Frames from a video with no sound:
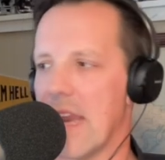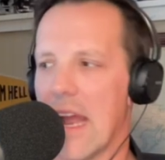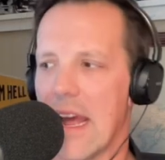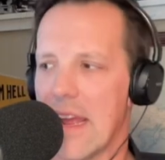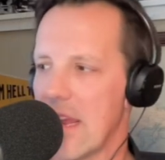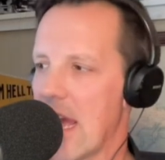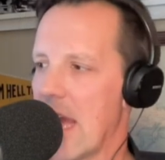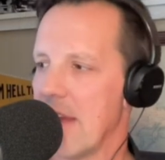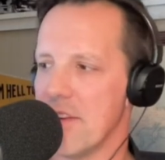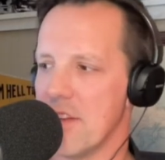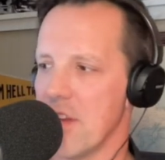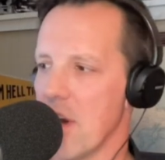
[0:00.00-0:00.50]

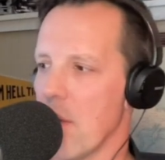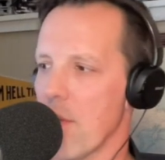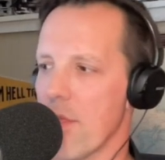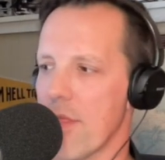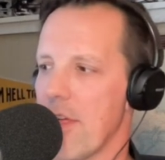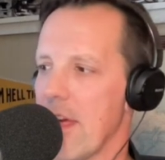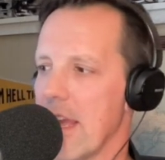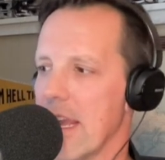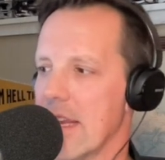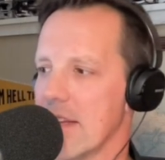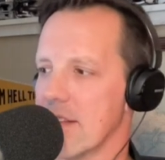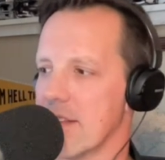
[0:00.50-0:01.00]
I don't
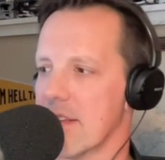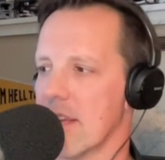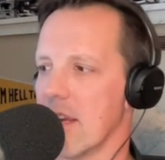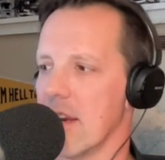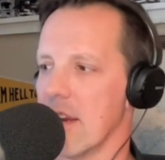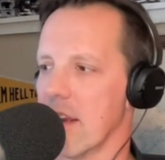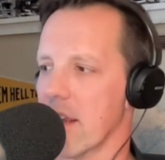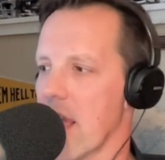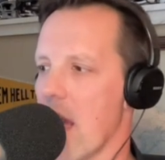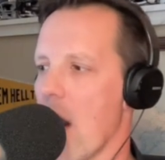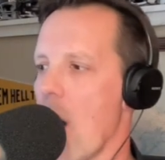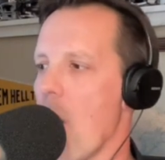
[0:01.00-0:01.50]
think it's going
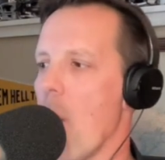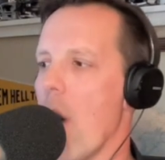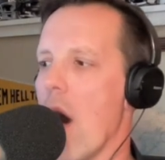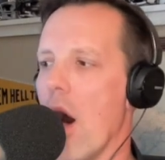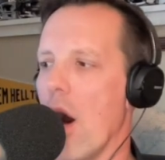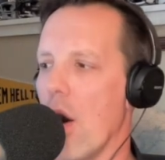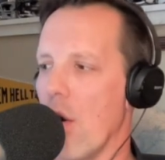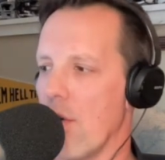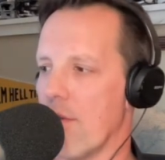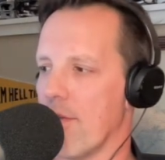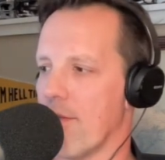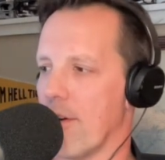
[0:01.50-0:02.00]
to go
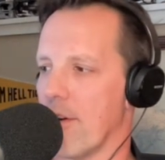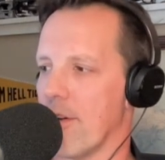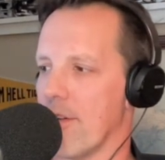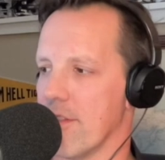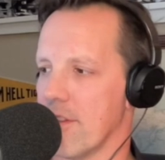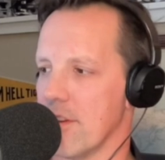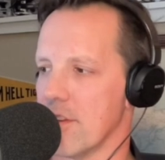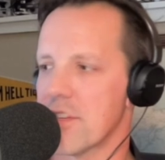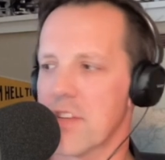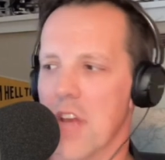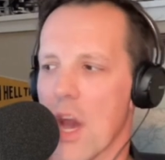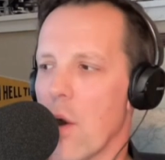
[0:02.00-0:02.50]
over
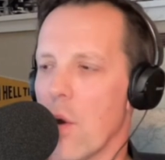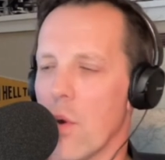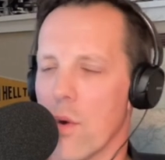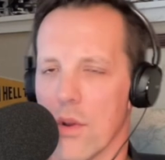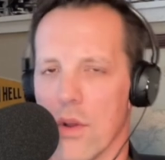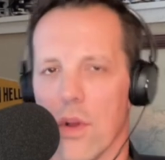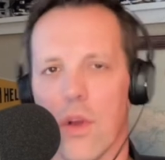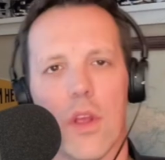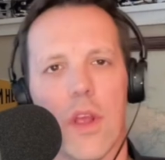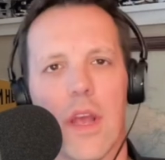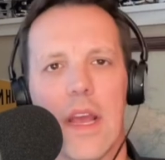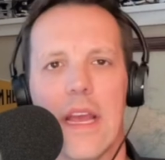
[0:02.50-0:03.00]
the
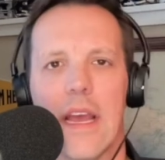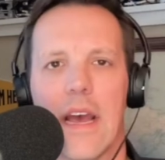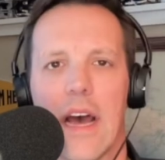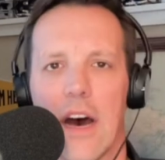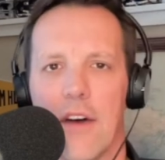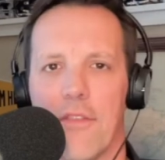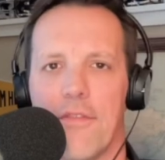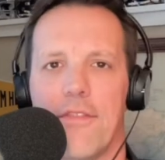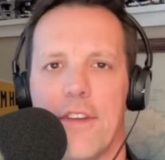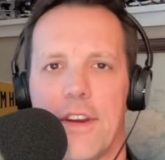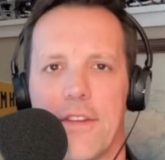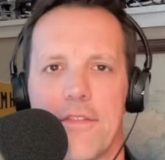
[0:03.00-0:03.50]
total
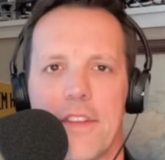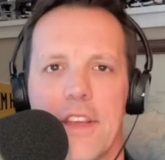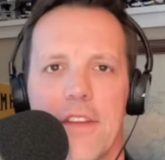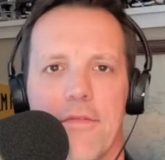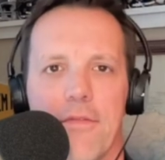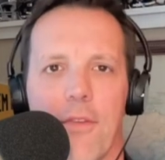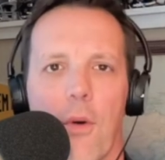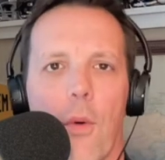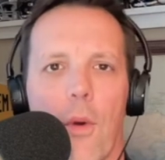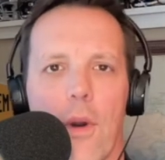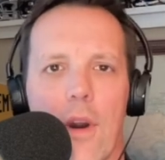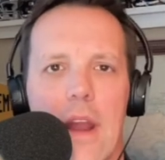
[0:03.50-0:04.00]
of
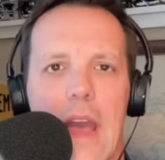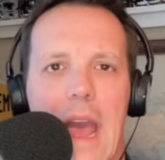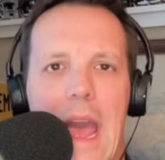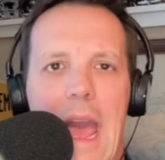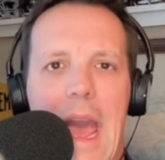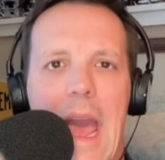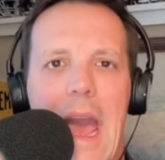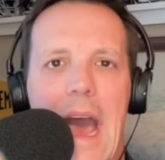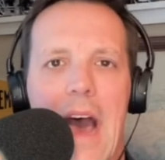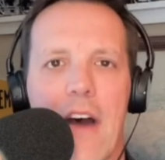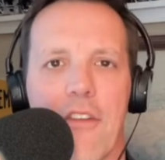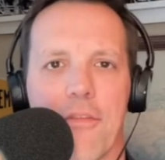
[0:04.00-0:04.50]

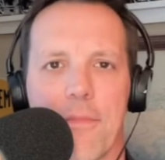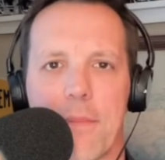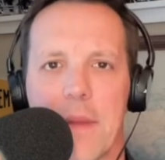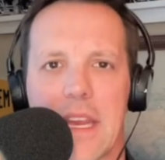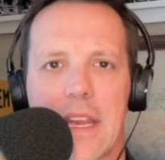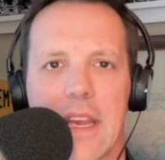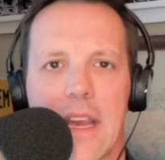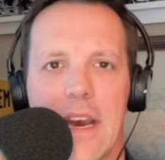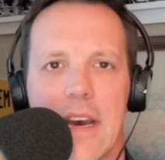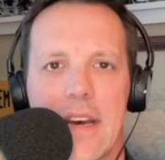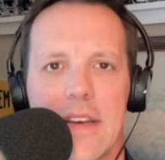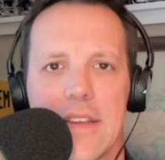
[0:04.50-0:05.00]
54.5
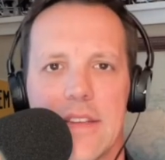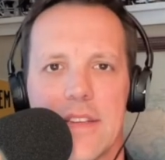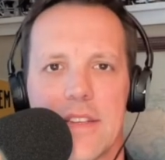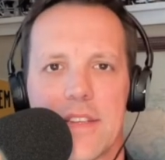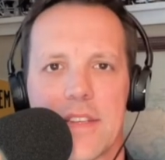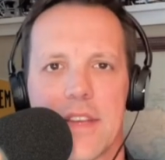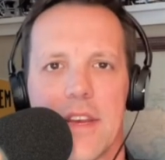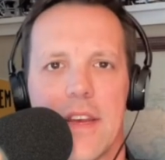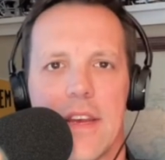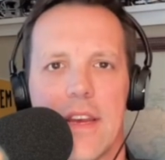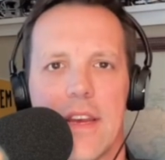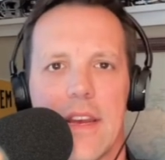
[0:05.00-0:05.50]
because
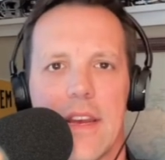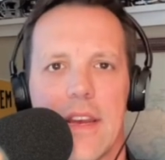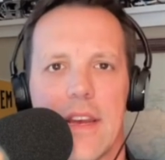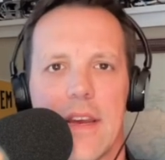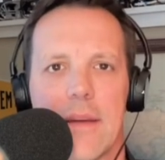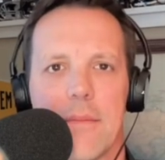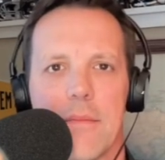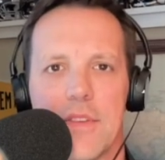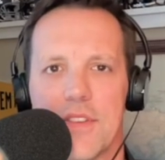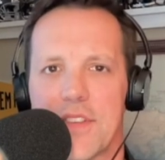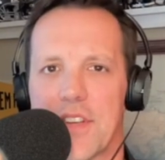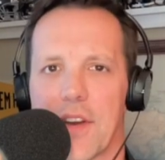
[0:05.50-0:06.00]

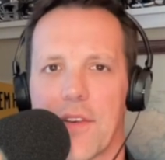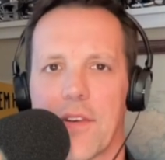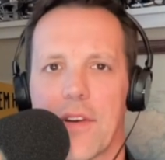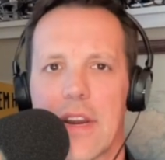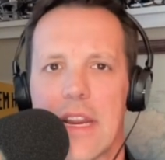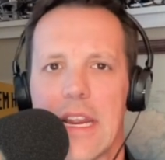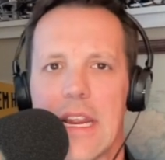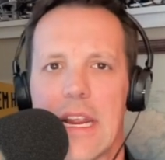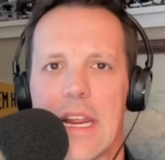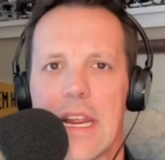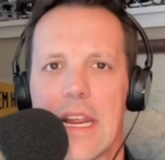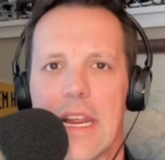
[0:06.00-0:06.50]

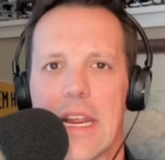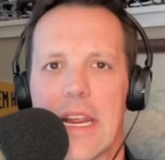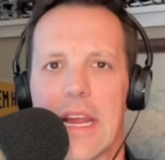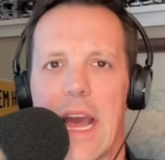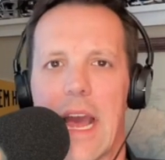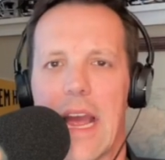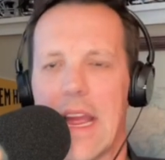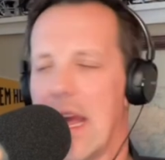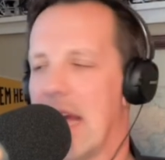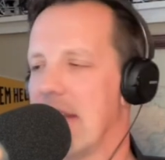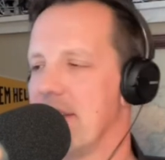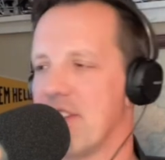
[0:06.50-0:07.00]
Missouri,
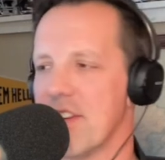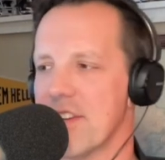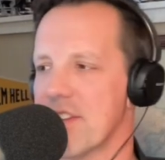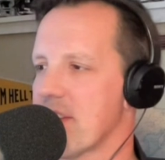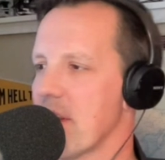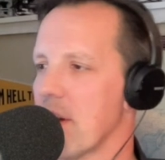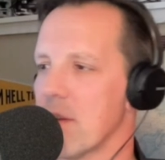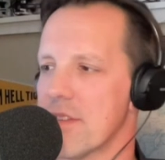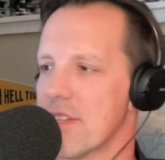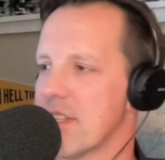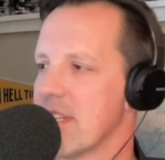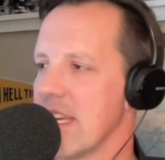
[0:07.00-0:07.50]
I just
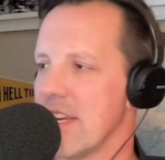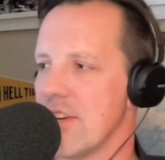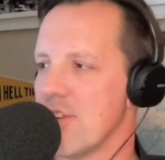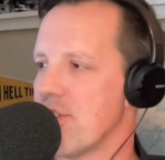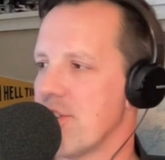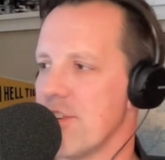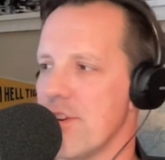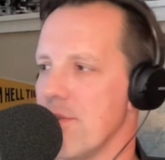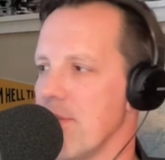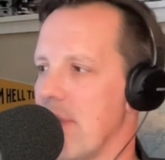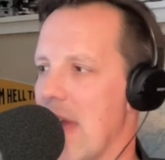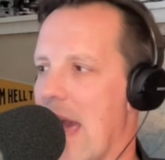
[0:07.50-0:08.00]
don't see a
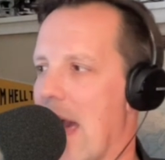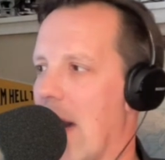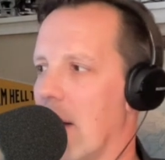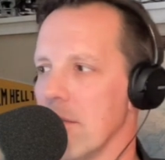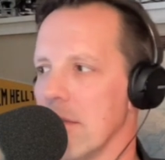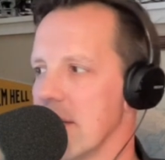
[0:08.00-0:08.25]
shootout.